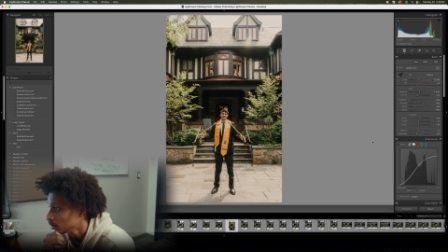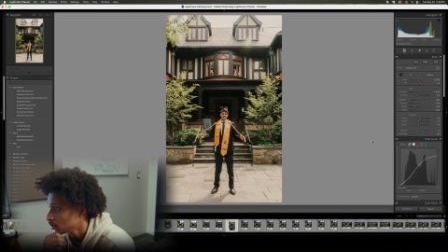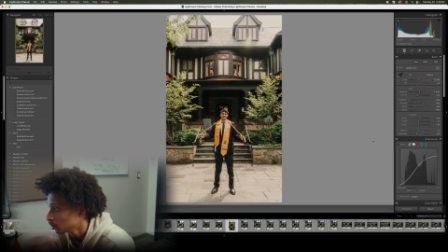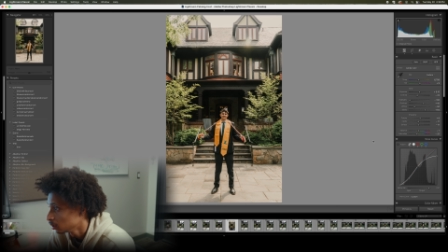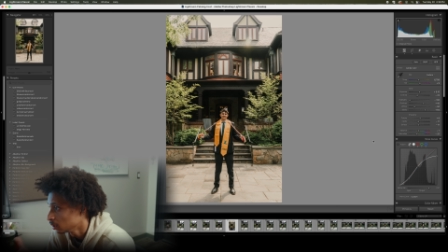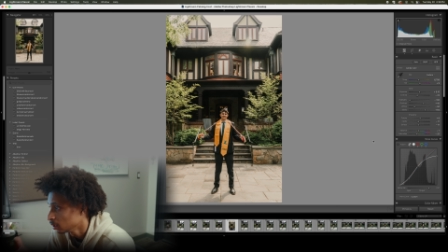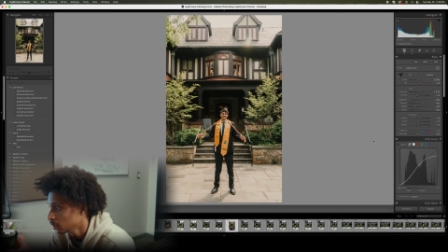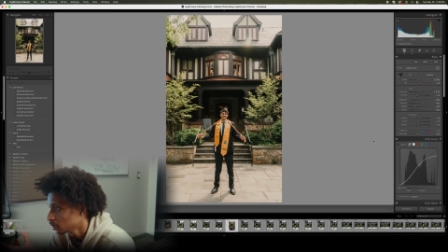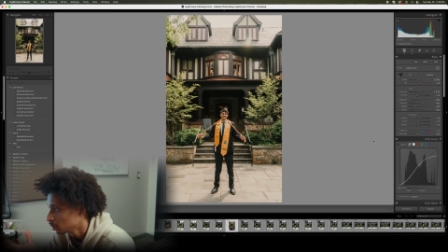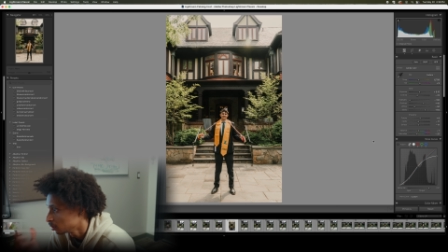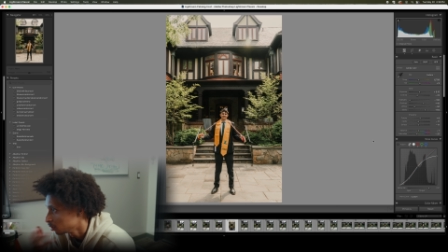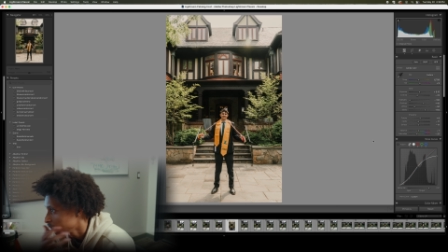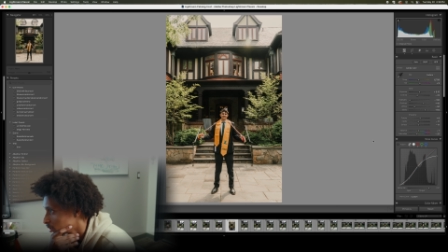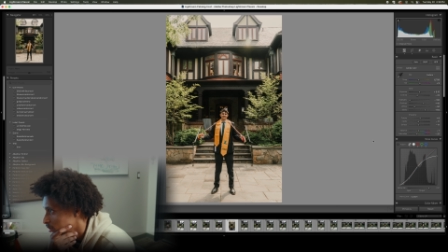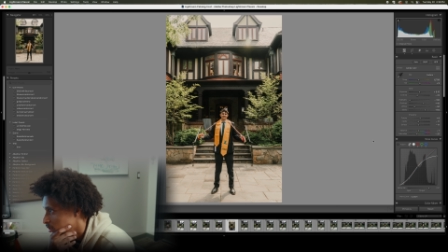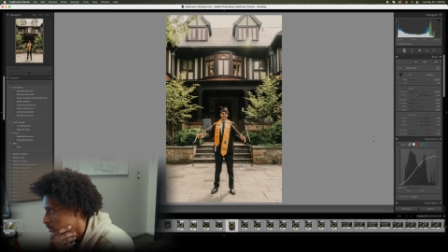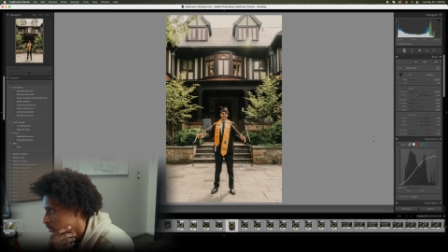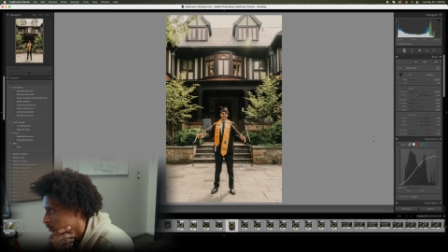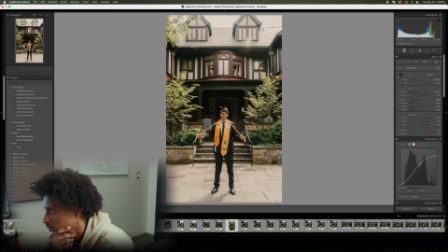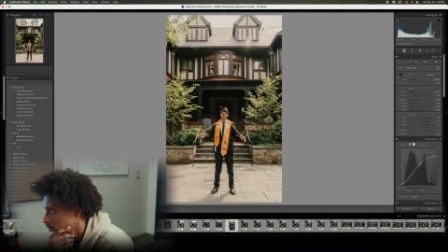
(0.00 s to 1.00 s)
And yeah, this
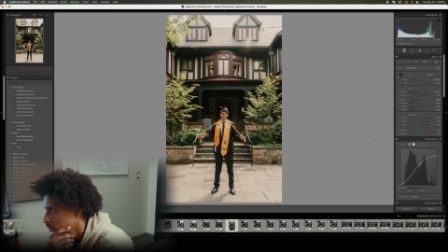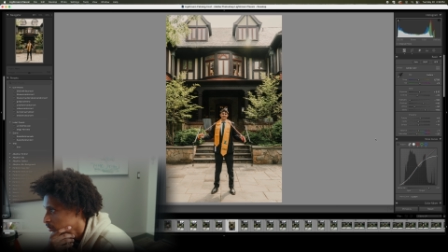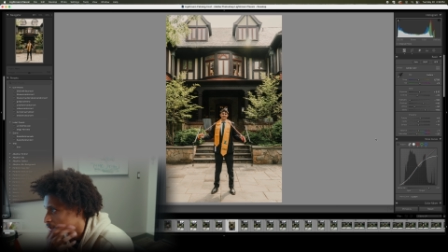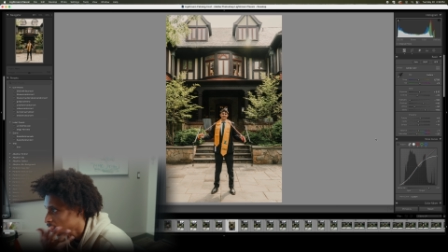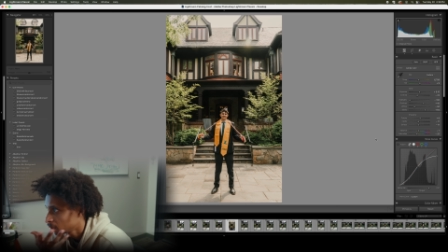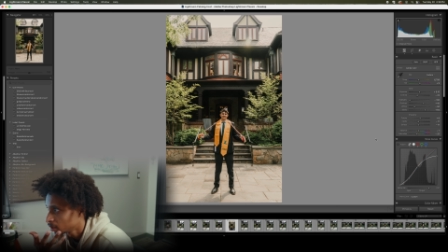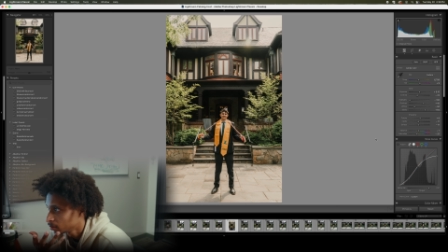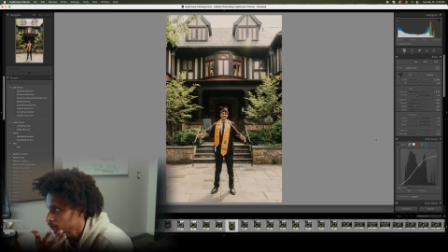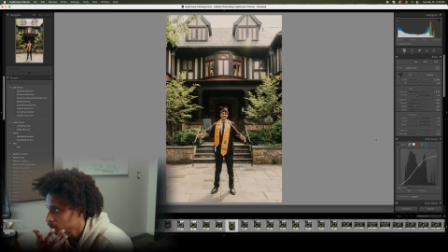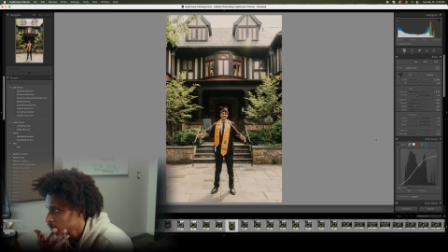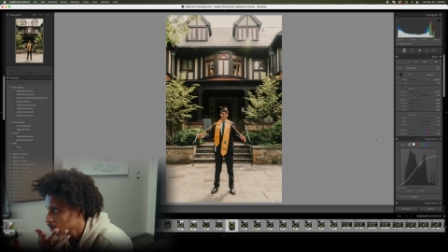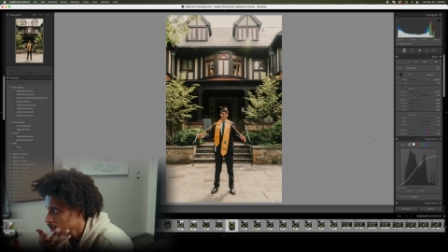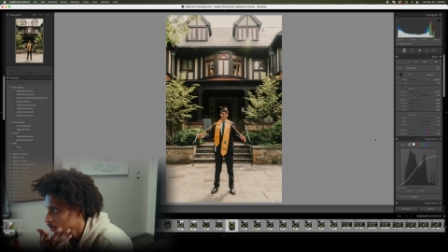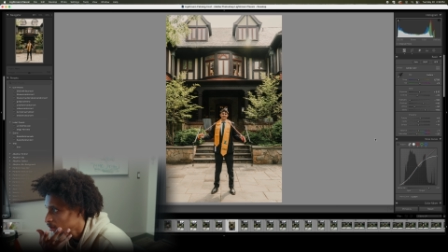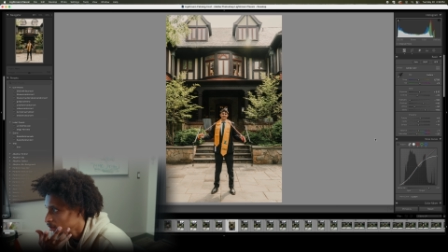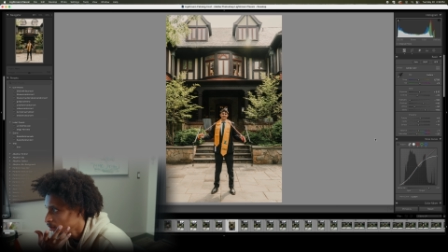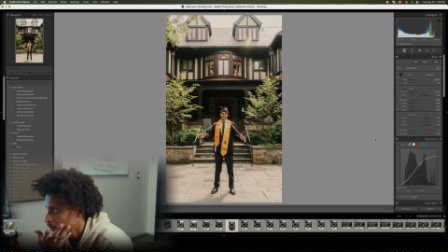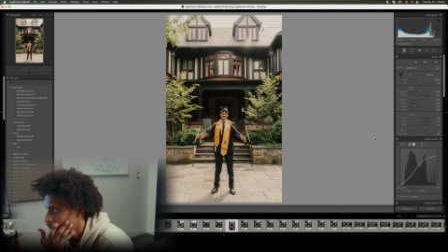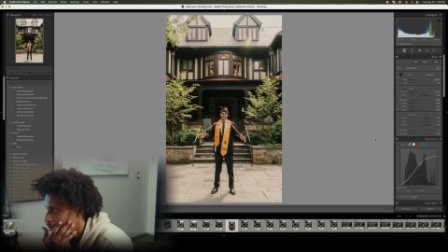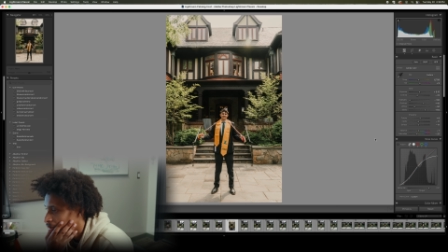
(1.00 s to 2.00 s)
is something that I would
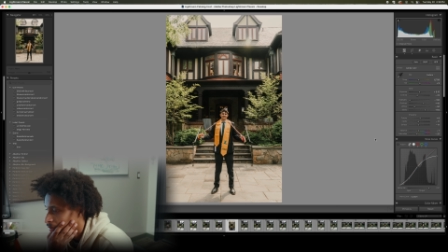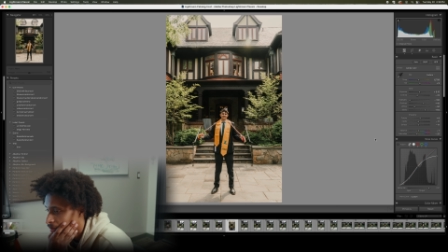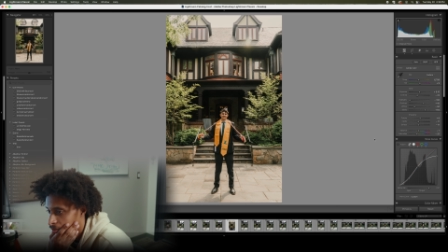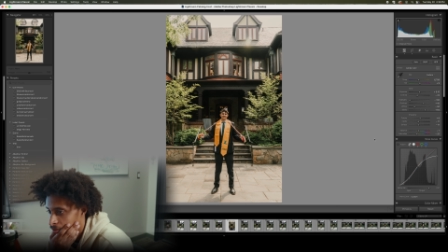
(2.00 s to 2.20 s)
send